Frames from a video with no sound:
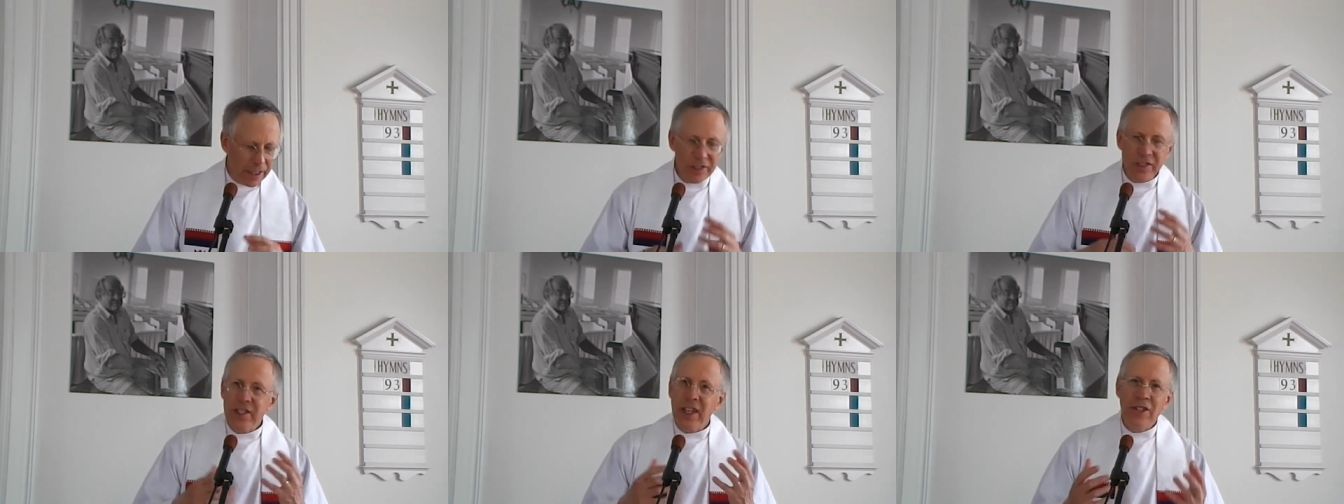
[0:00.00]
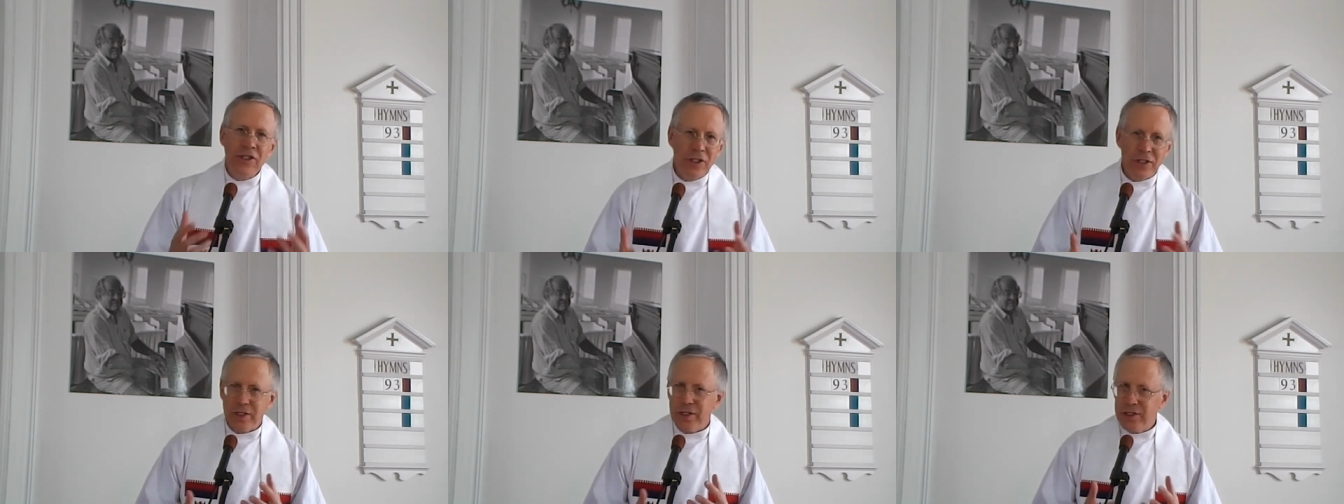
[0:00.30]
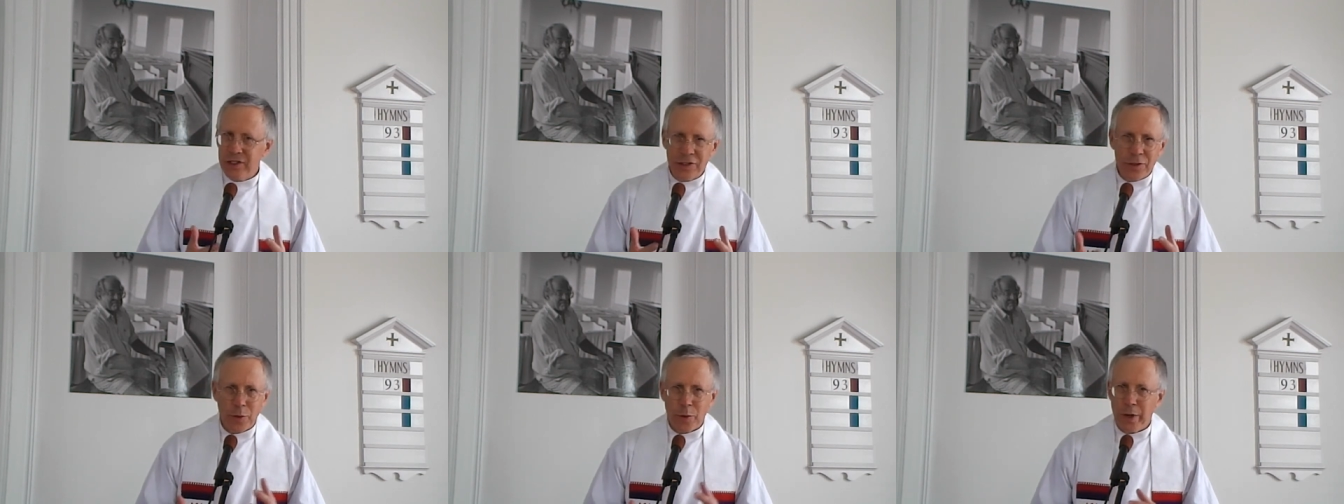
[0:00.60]
ascension
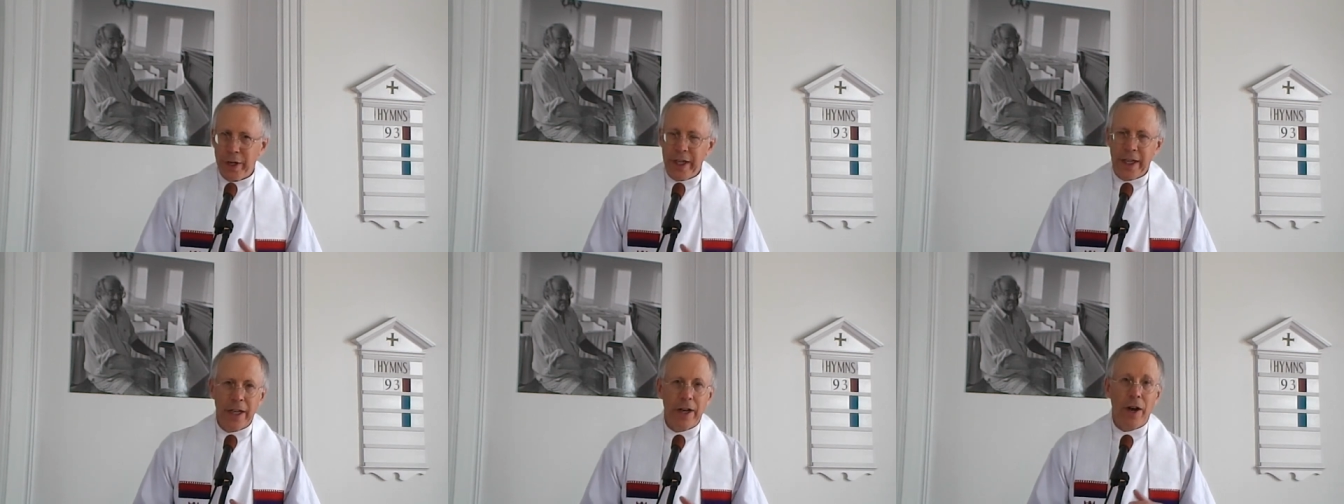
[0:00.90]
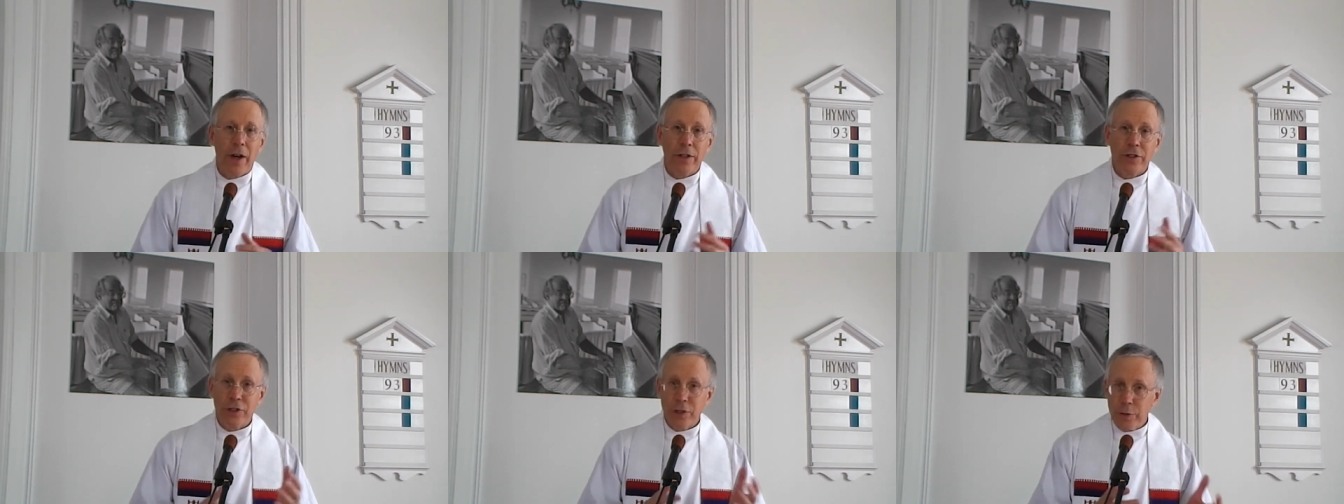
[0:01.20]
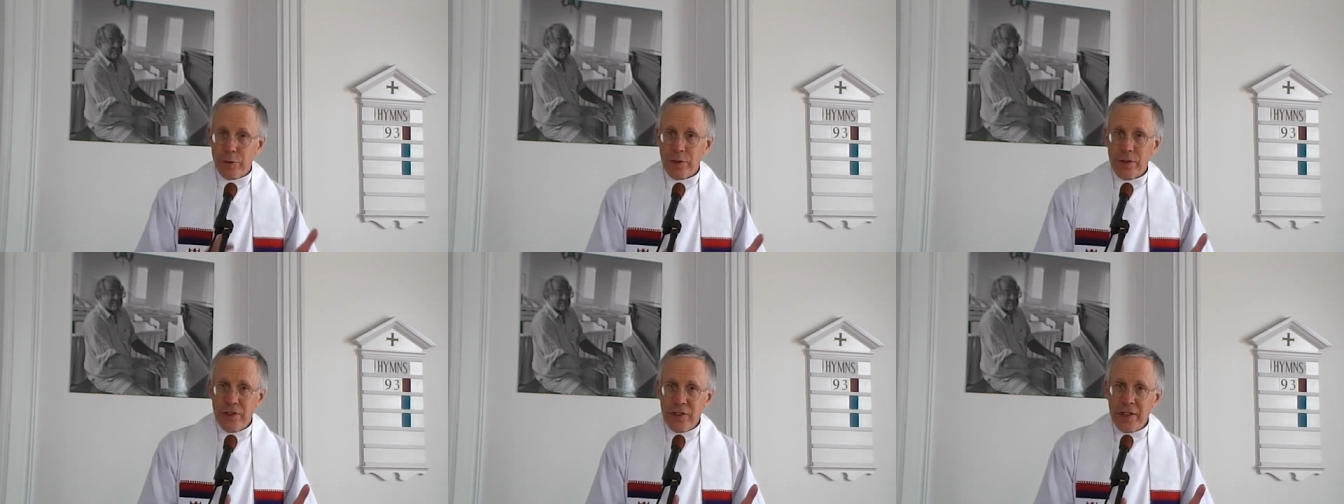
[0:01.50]
story in our
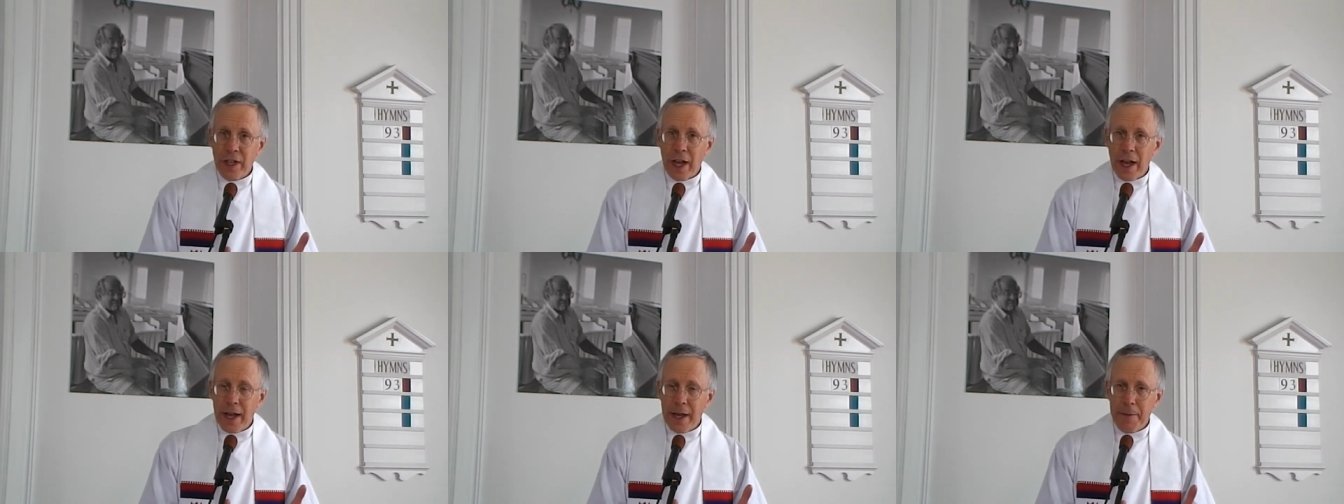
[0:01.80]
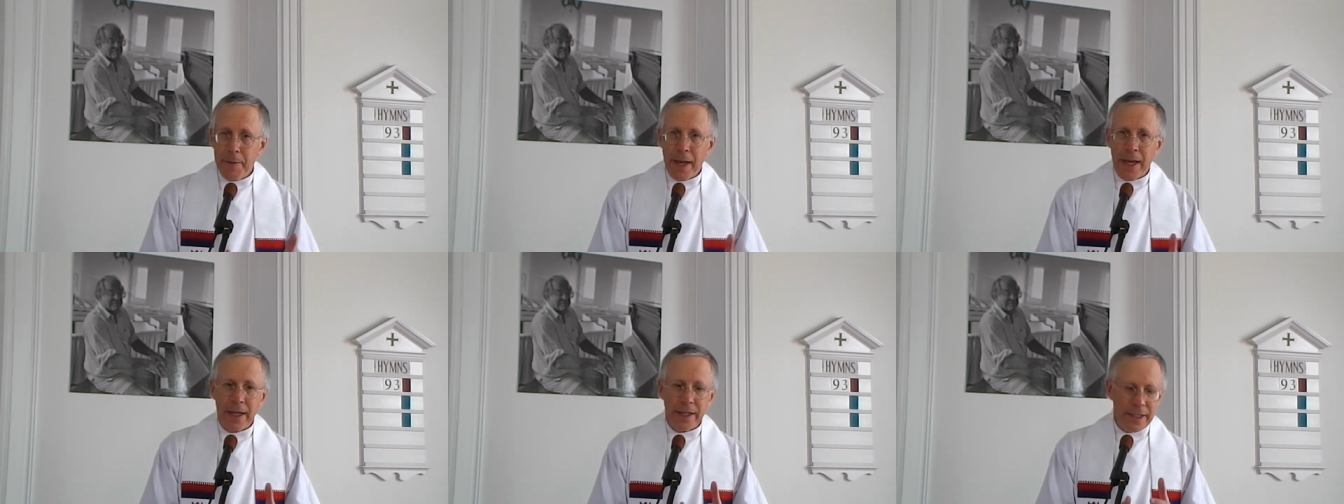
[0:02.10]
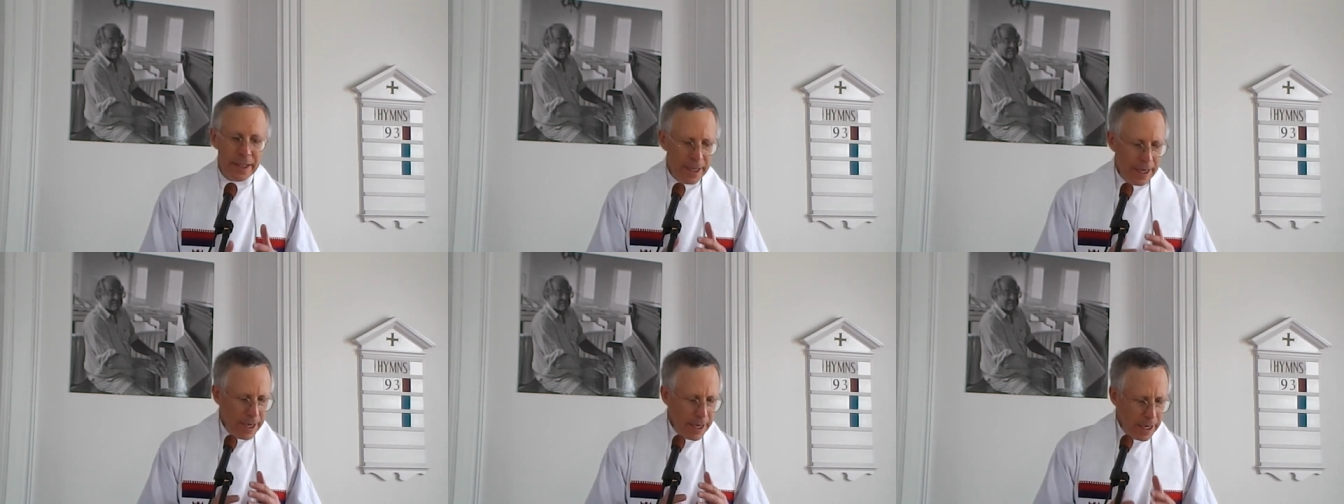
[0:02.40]
children's time and,
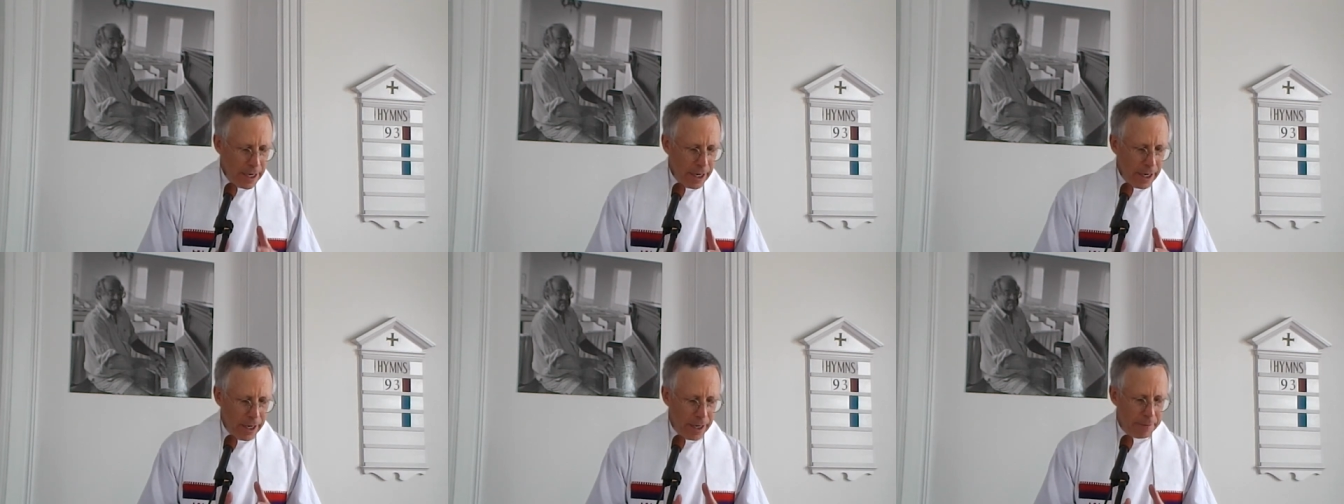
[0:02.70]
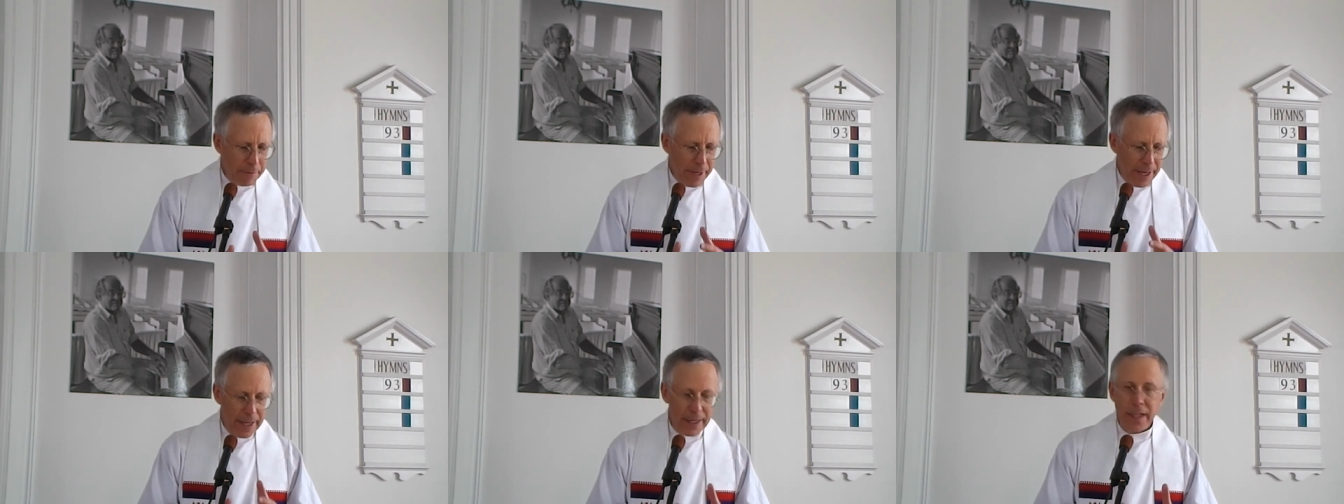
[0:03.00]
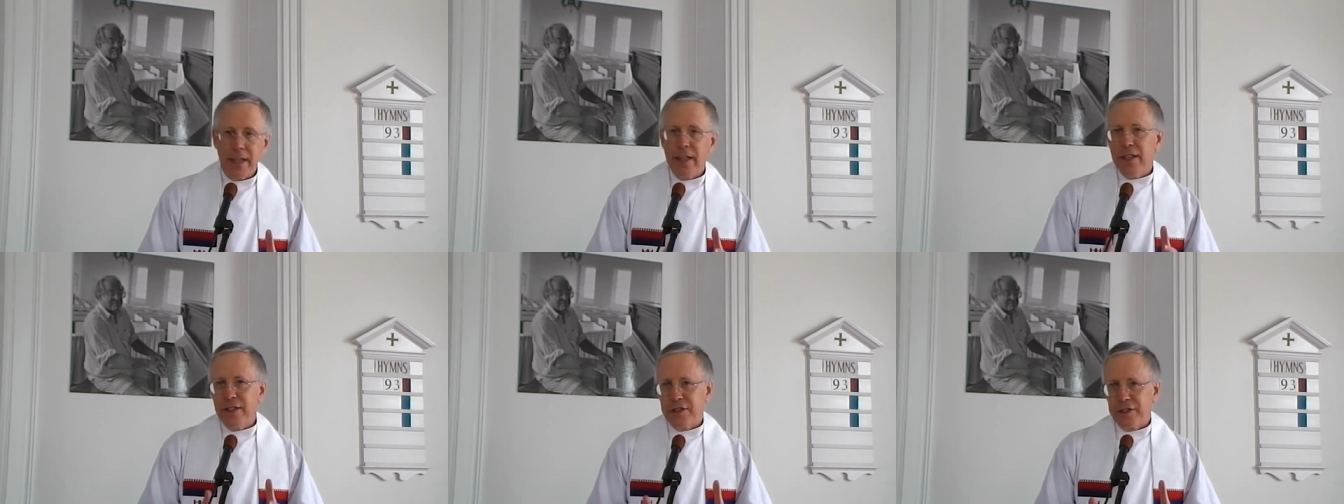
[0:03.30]
uh, and in the